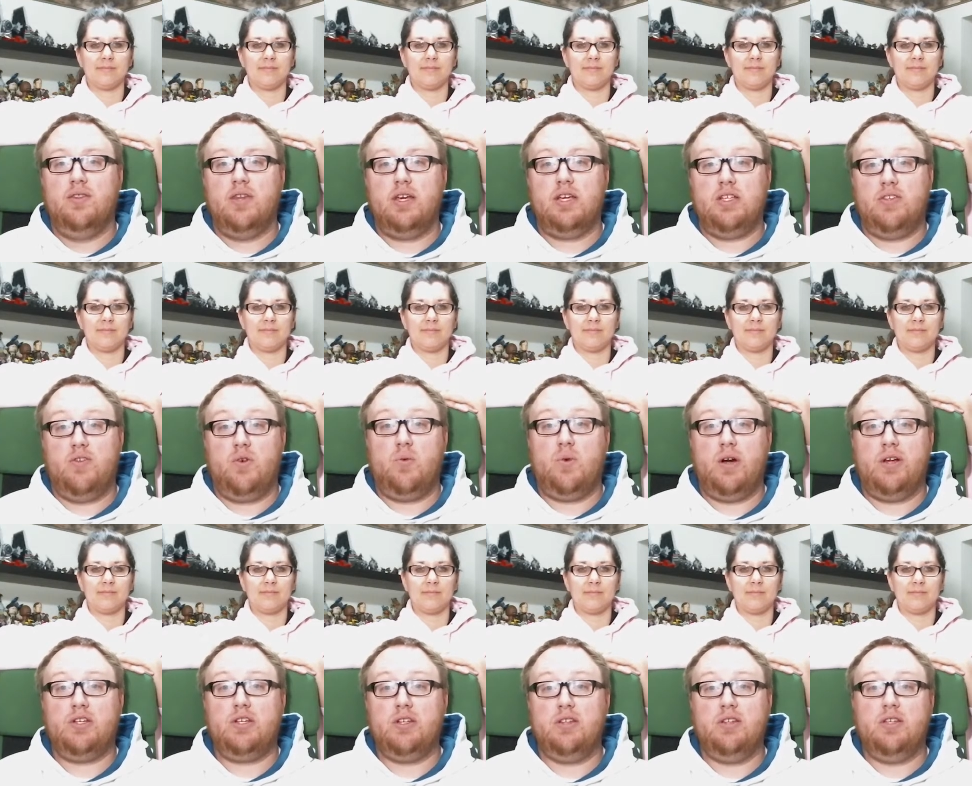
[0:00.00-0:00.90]
Speaker 1: thanks for
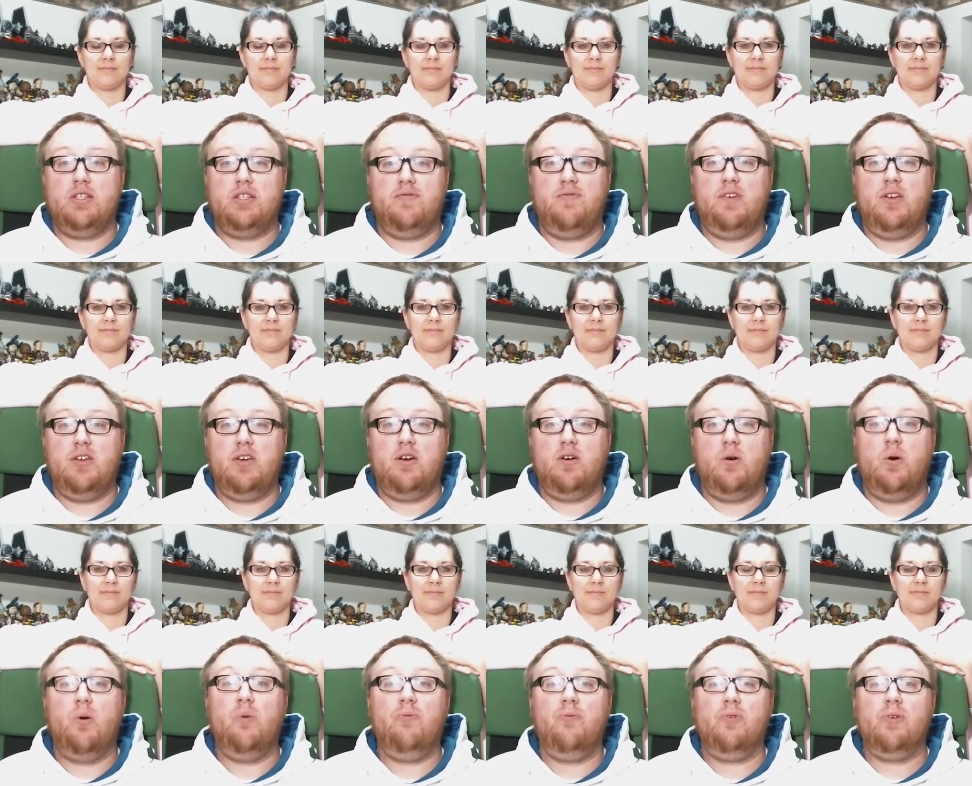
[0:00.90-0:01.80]
watching this video.
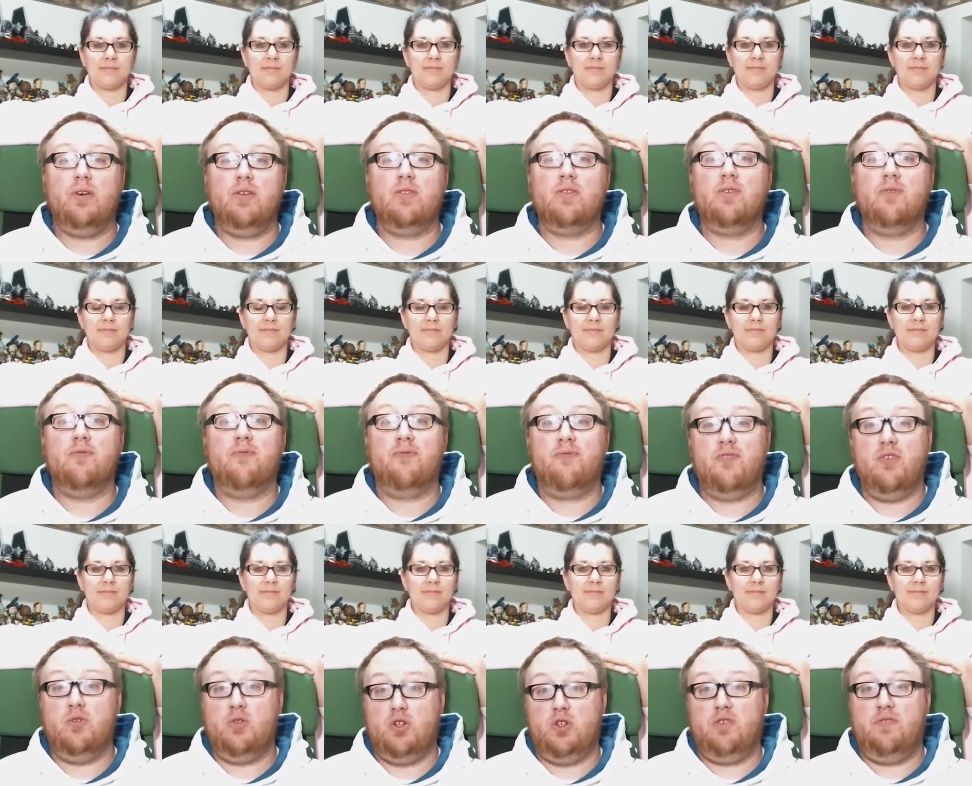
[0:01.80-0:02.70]
Hopefully the
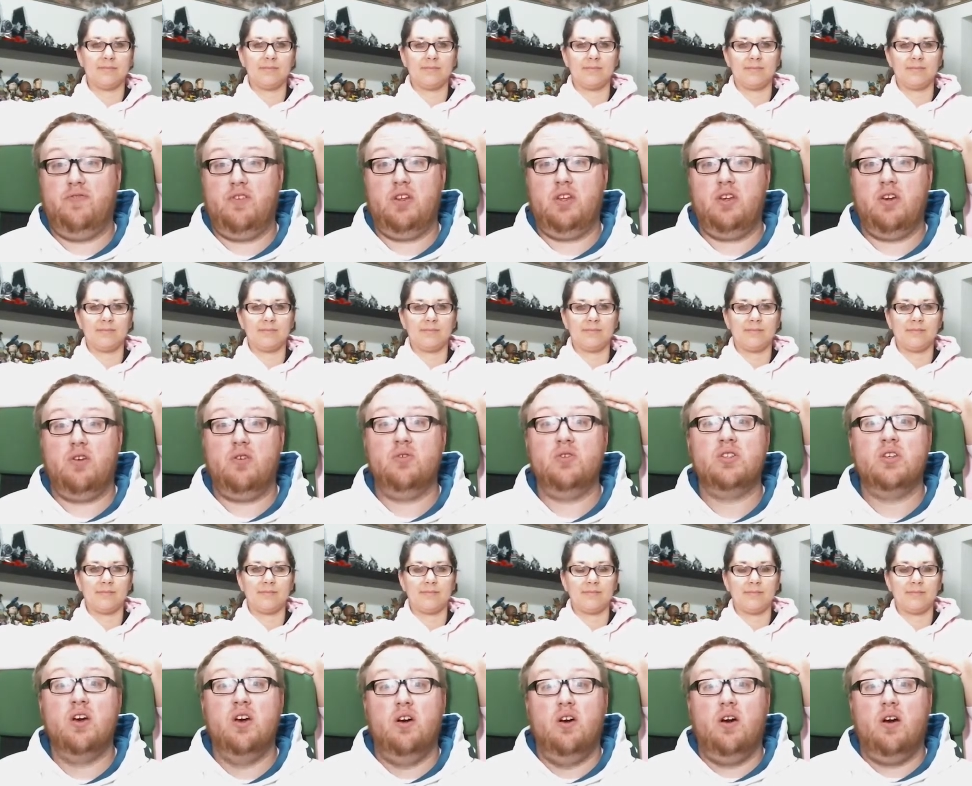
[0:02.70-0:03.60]
future
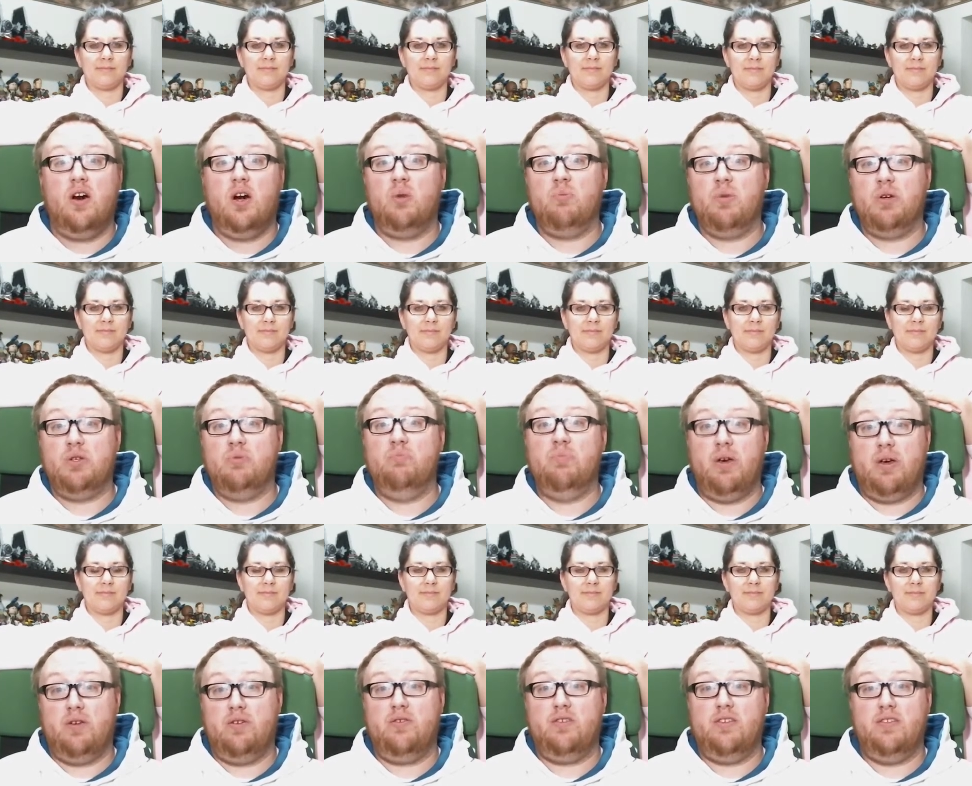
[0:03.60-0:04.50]
videos are much
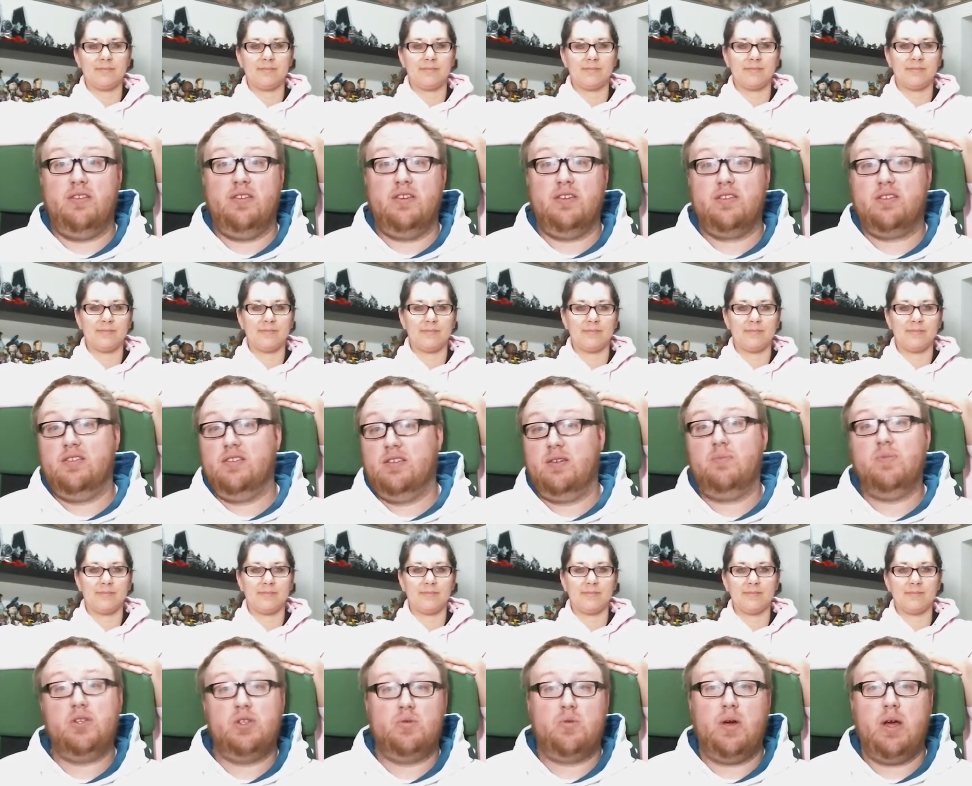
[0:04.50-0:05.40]
better than this, because I'm
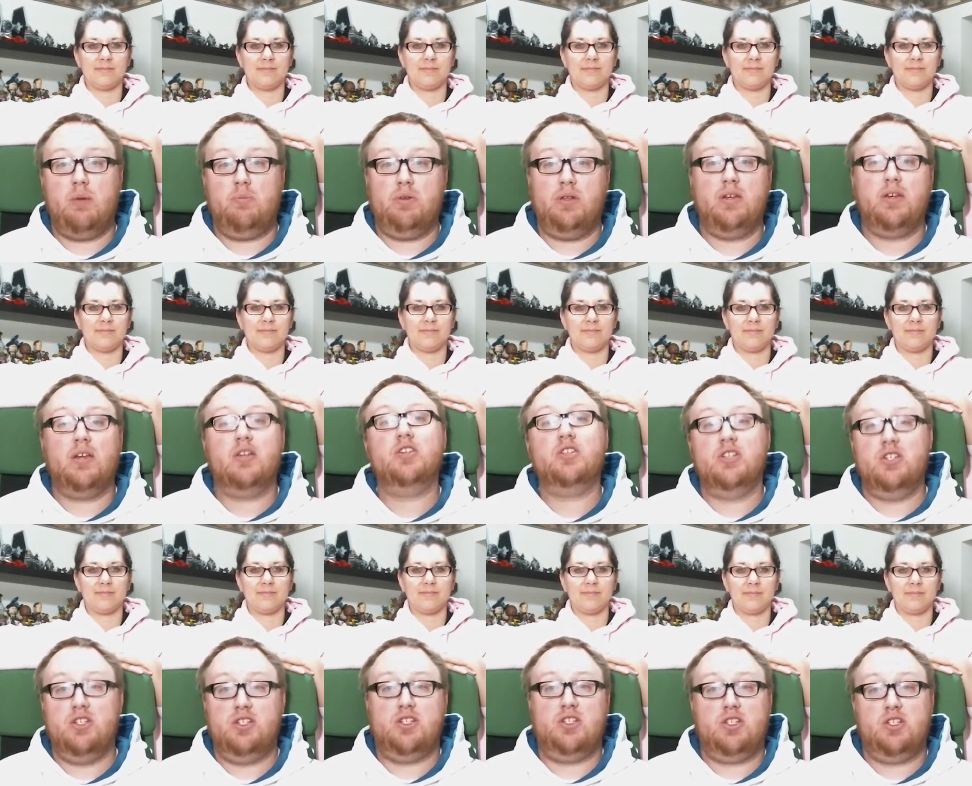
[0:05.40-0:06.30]
just rambling and
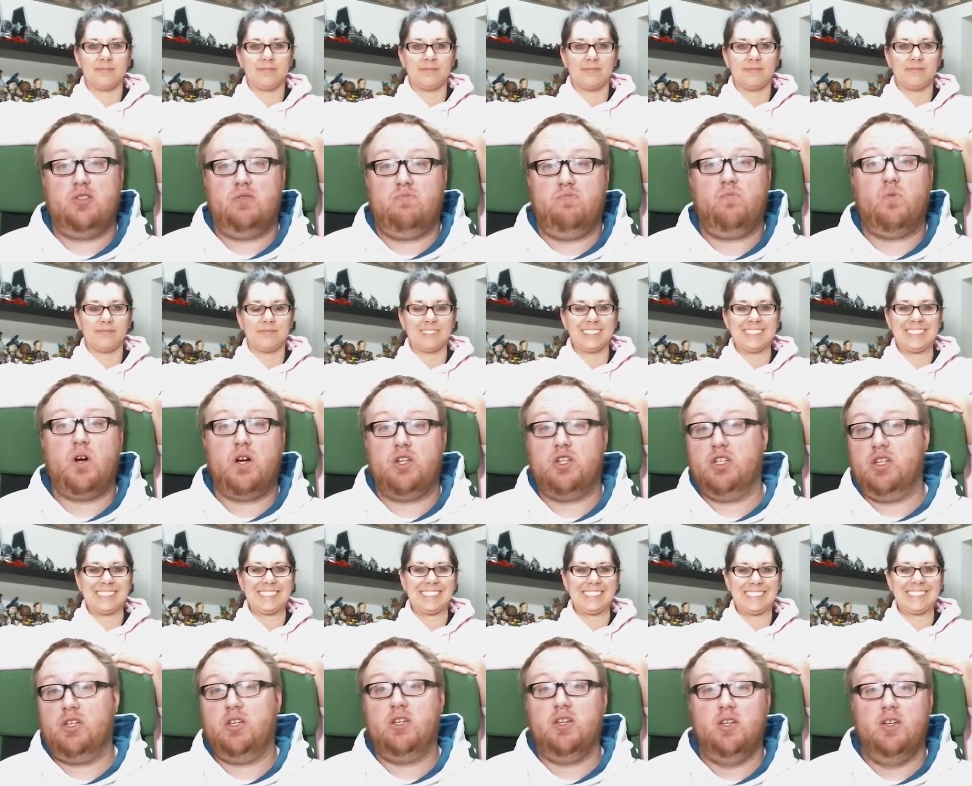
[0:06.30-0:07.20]
she's just
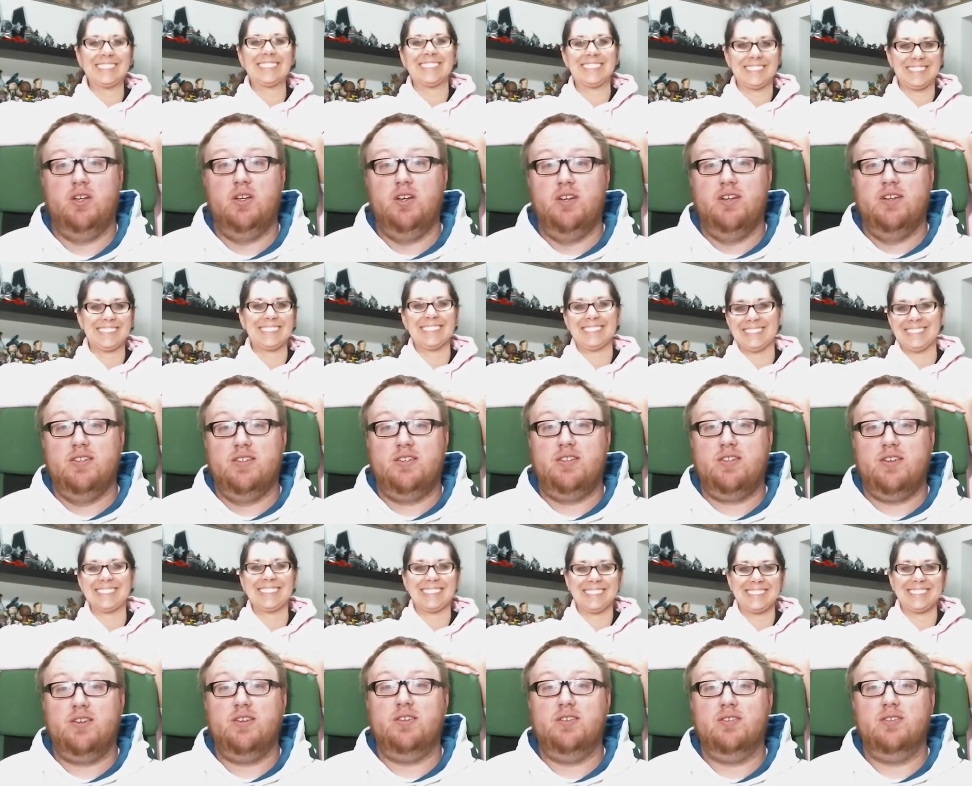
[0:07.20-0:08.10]
watching.
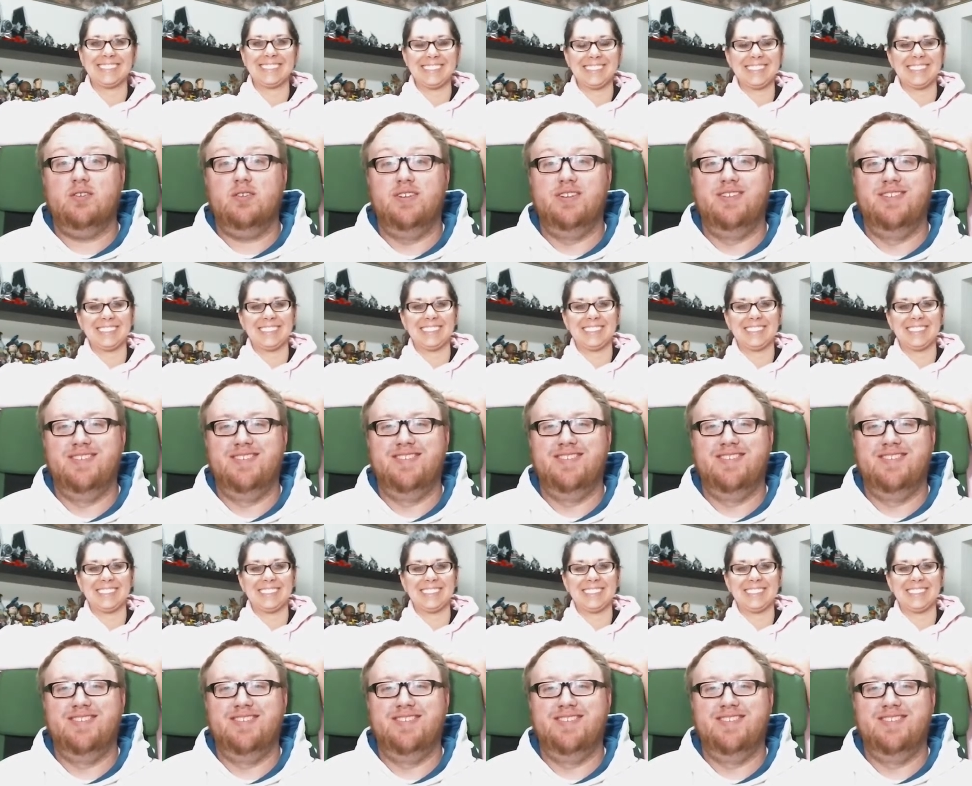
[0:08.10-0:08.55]
So